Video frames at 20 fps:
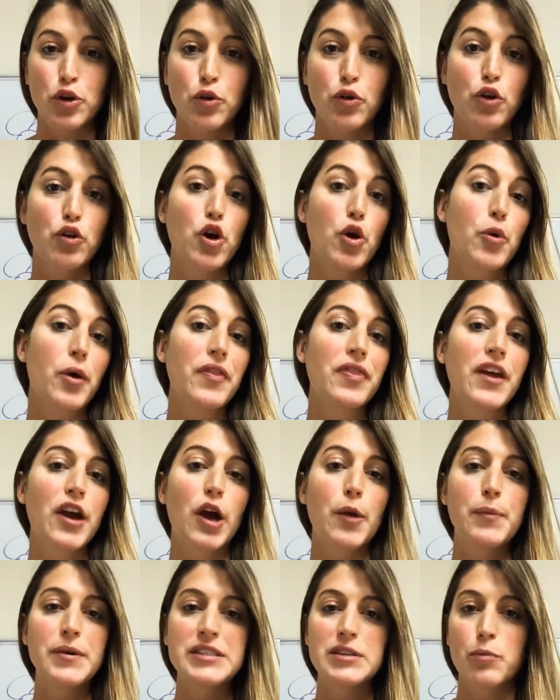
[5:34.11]
or they'll go to a
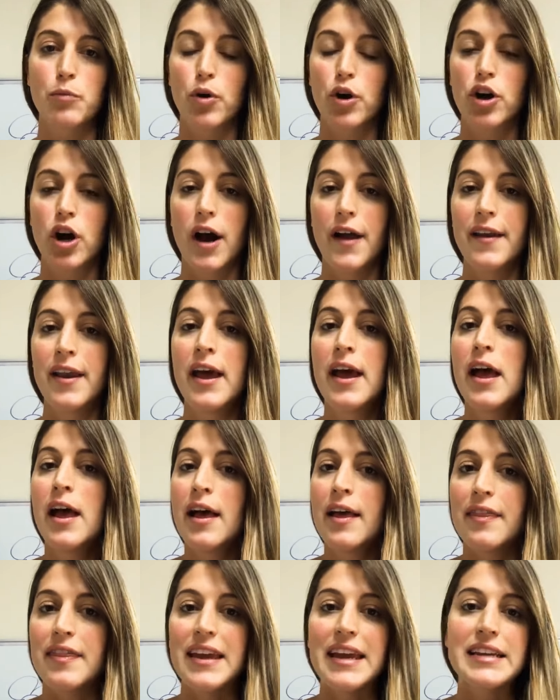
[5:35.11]
therapist and work on
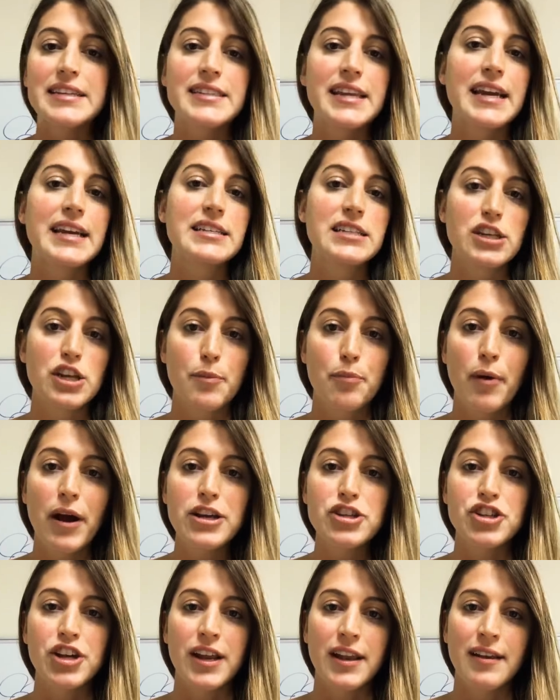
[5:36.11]
these things in
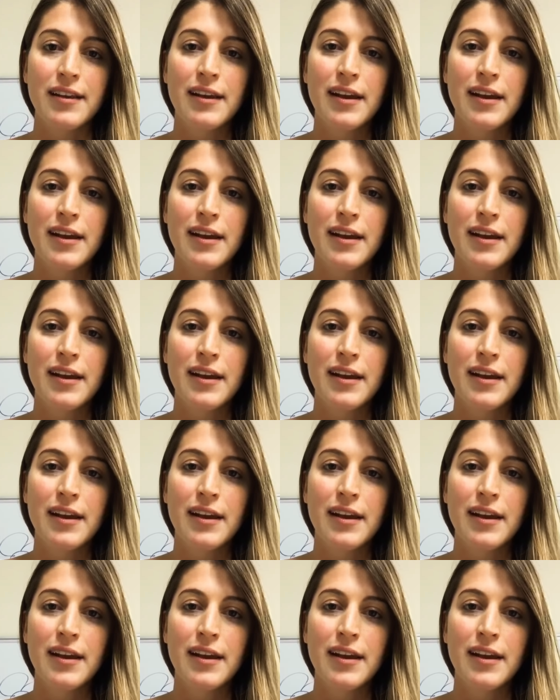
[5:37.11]
depression.